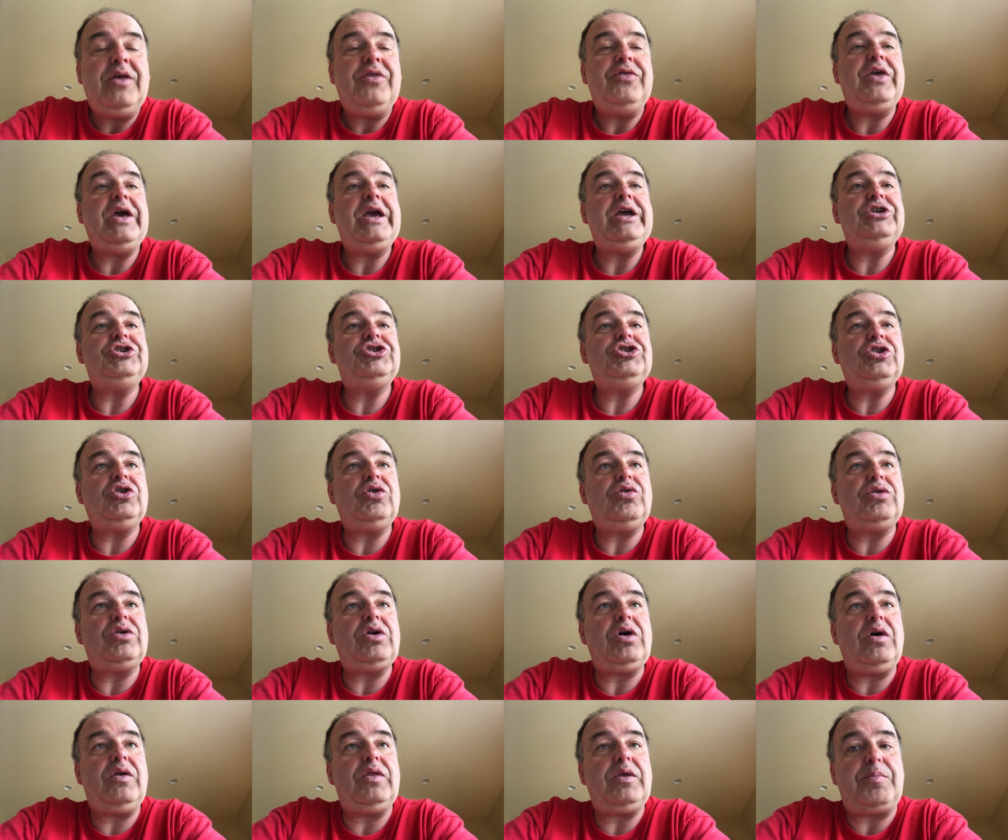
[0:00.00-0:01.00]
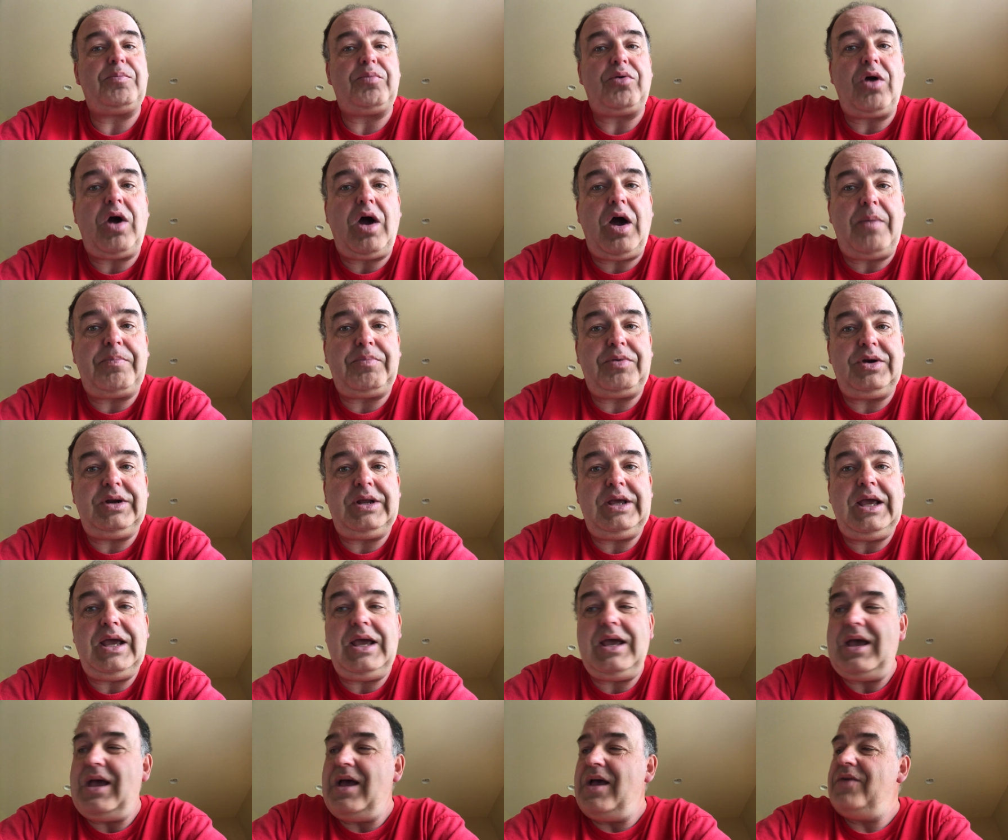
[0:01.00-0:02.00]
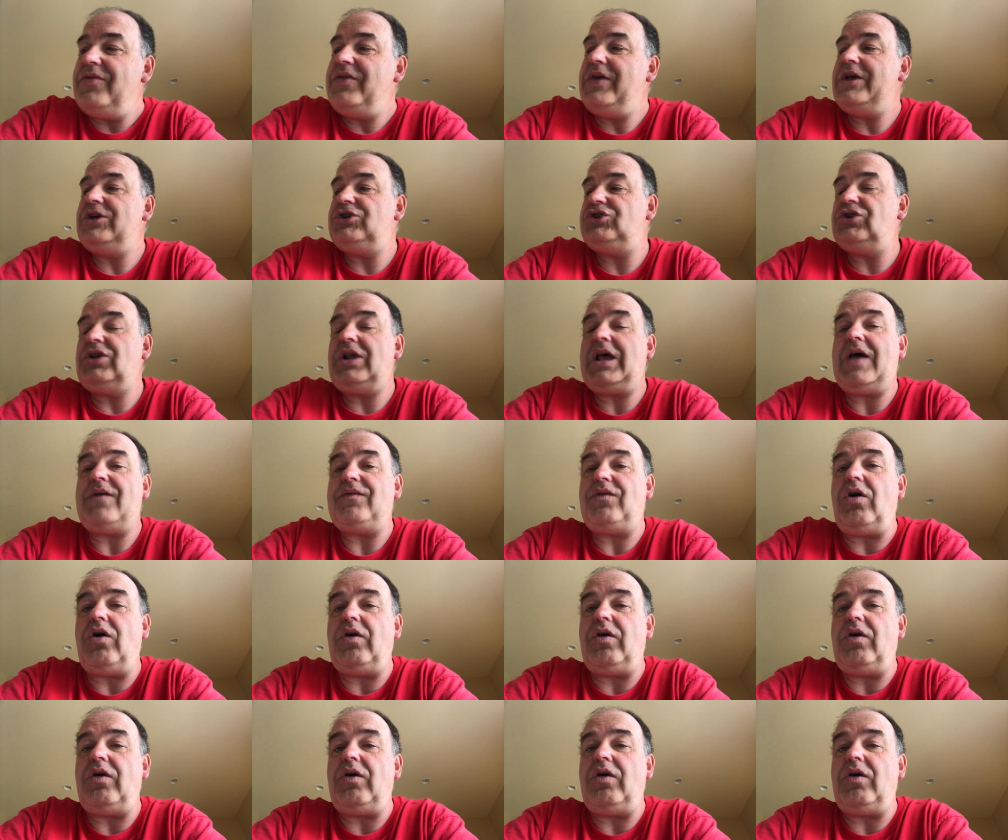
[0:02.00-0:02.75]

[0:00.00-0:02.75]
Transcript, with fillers: They should own all the property, they should have